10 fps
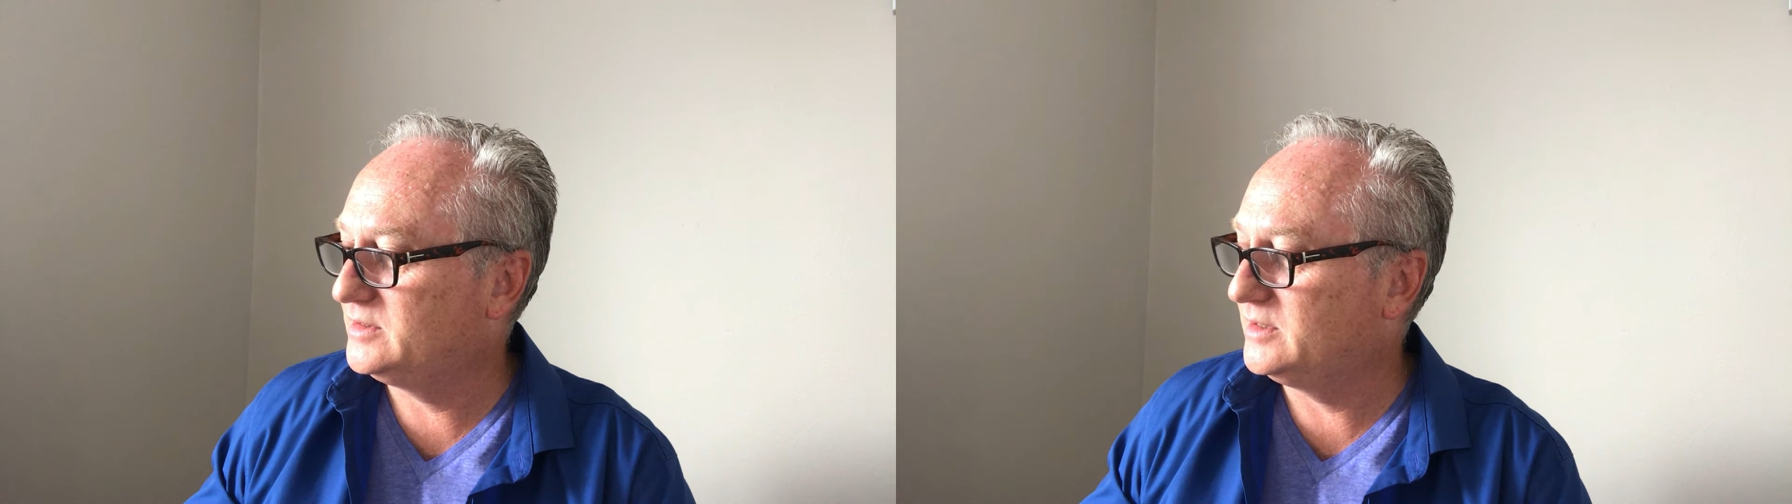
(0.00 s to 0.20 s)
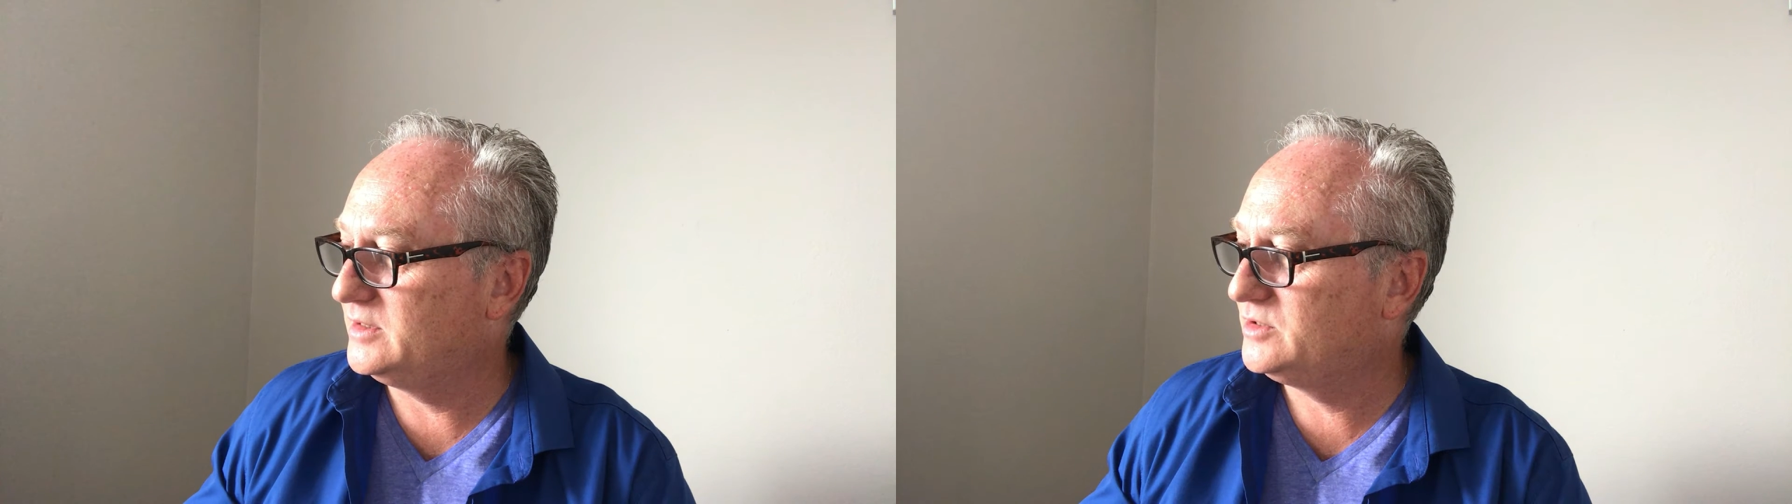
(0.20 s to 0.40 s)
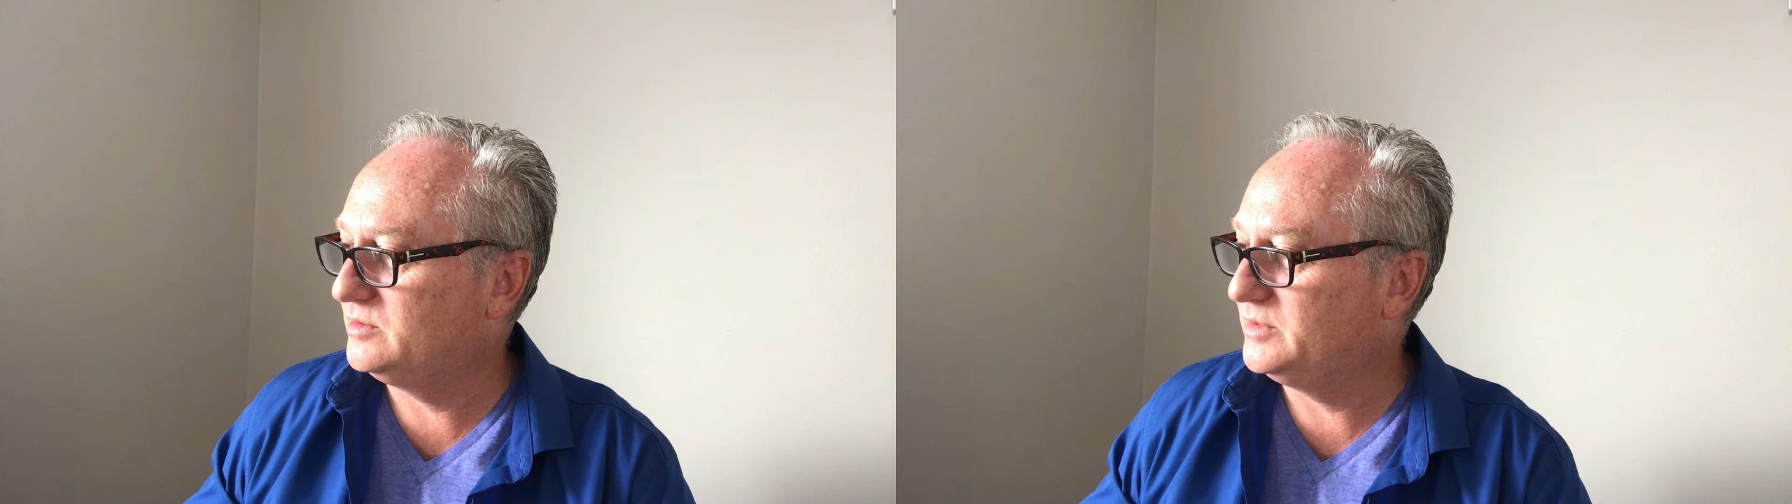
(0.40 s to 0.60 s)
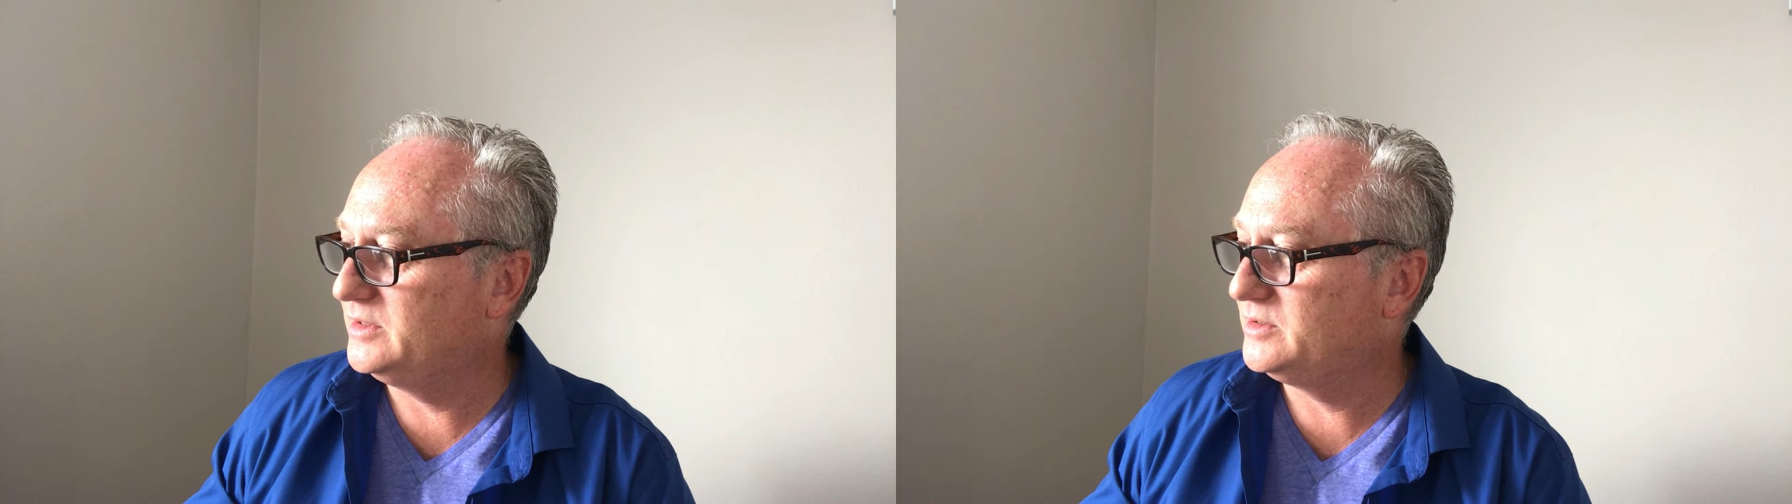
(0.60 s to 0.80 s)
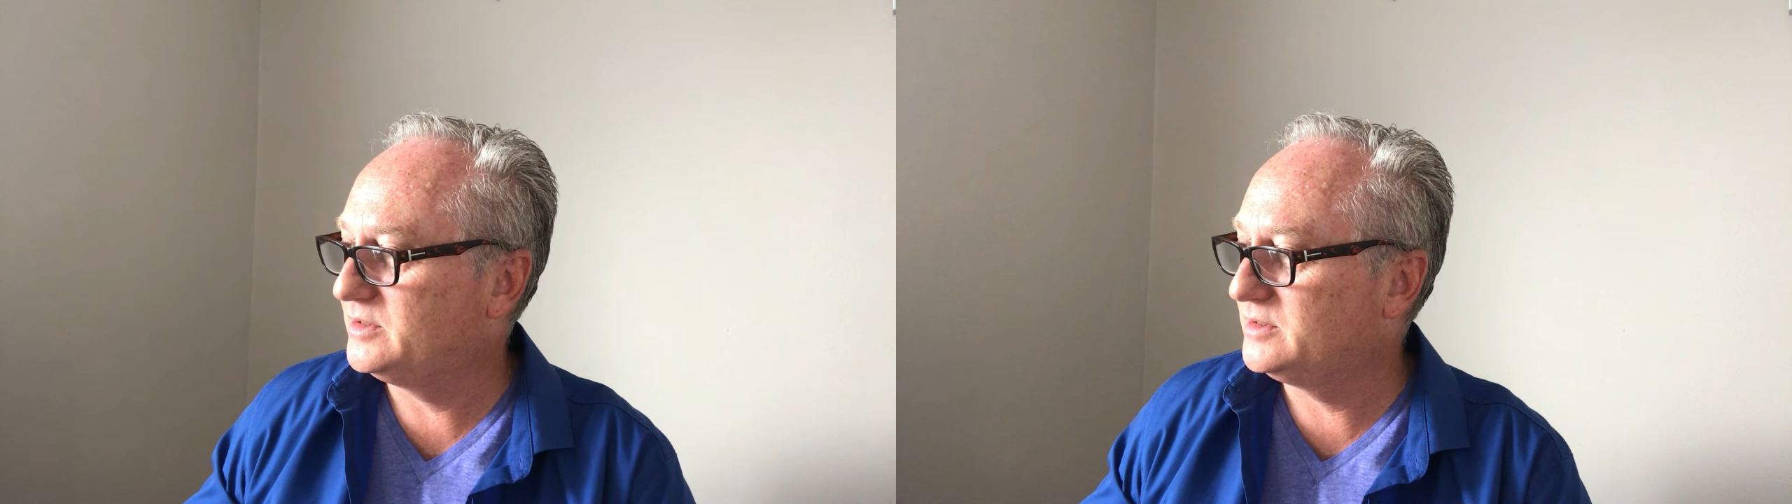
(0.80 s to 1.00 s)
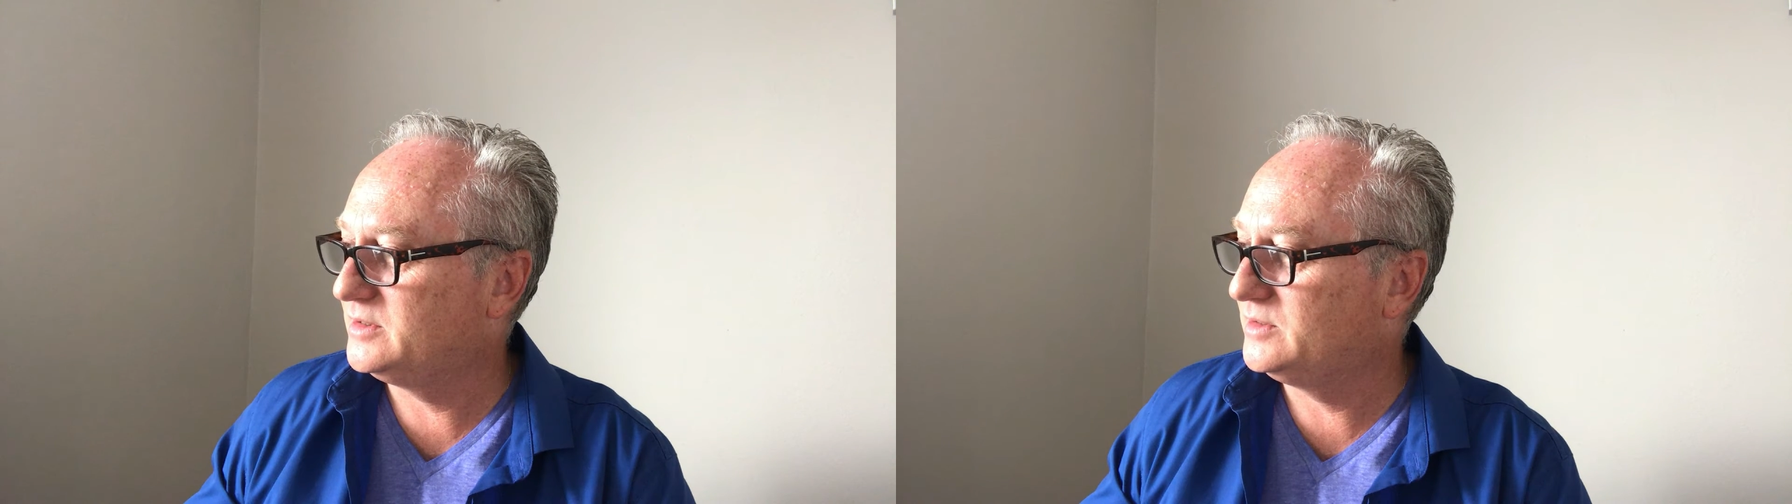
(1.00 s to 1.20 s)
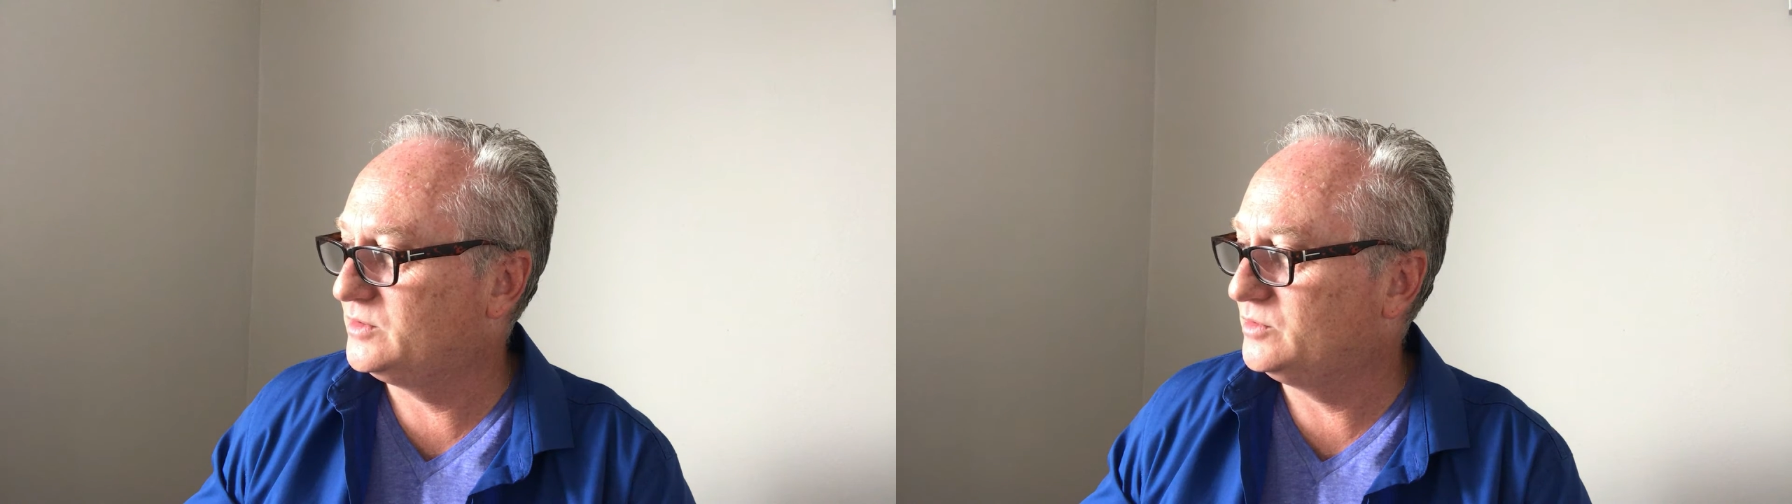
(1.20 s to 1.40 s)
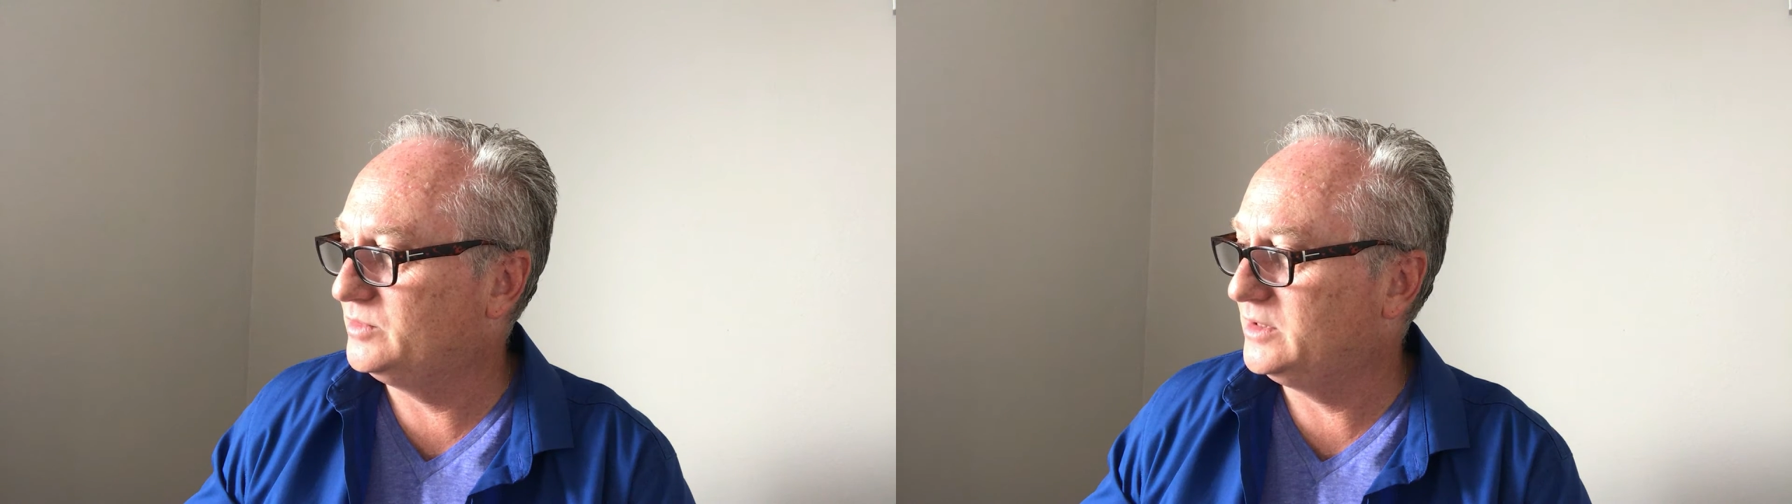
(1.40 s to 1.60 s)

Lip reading: so that should be interesting to